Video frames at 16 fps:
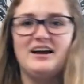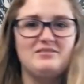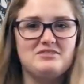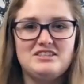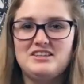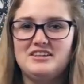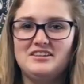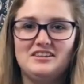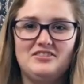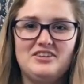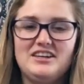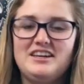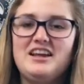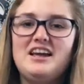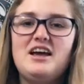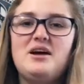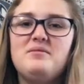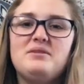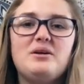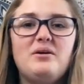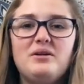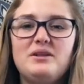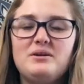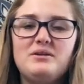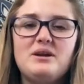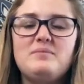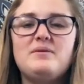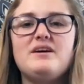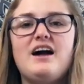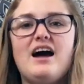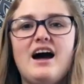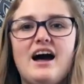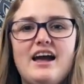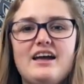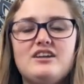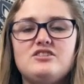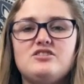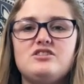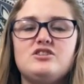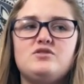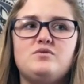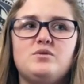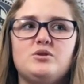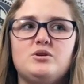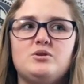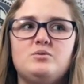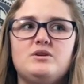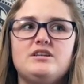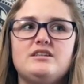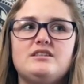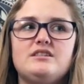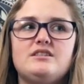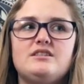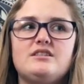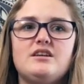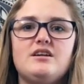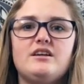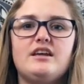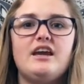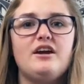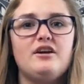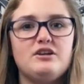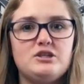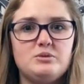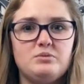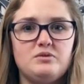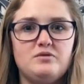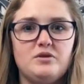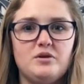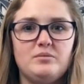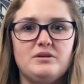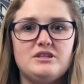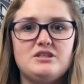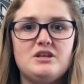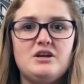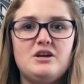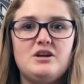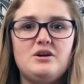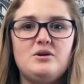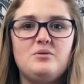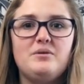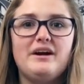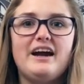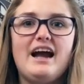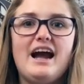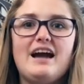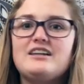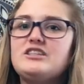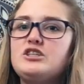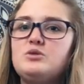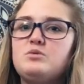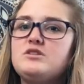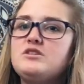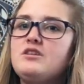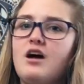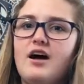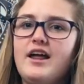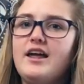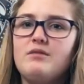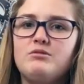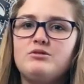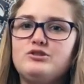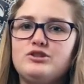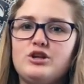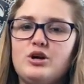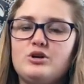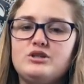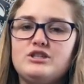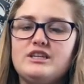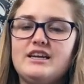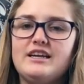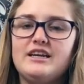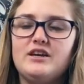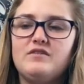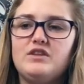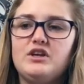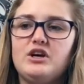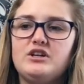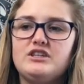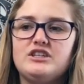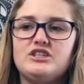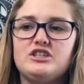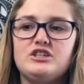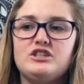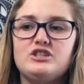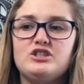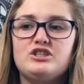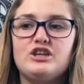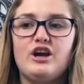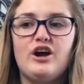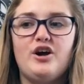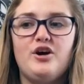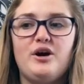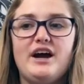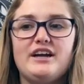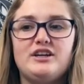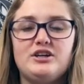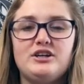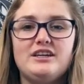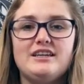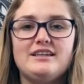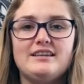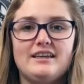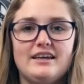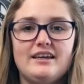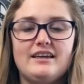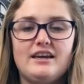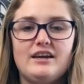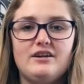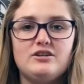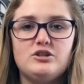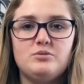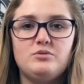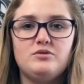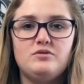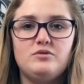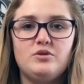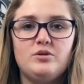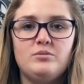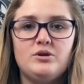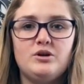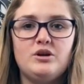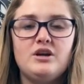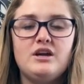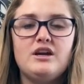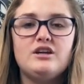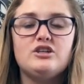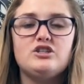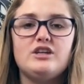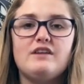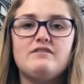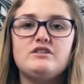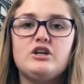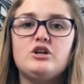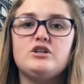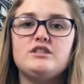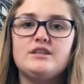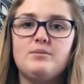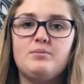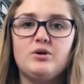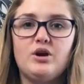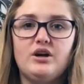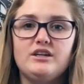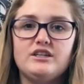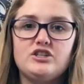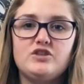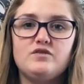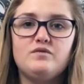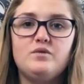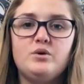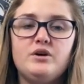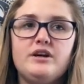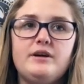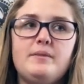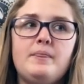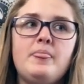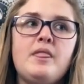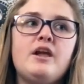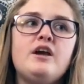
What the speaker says: I'm just gonna leave it in. But the only one I put high interest for was character performance, where I actually was not able to go to any of the auditions, so I couldn't get character performer because you have to go to a separate audition for it.